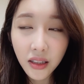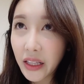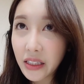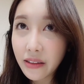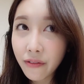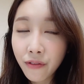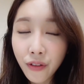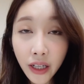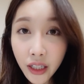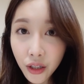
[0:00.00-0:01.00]
It's
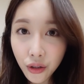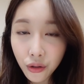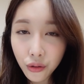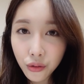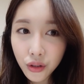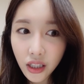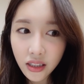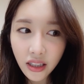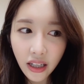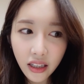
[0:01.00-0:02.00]
freaking huge.
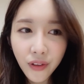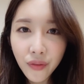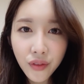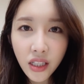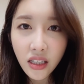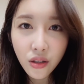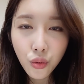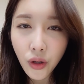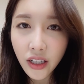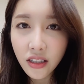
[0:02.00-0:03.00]
It's
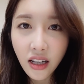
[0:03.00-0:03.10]
15-20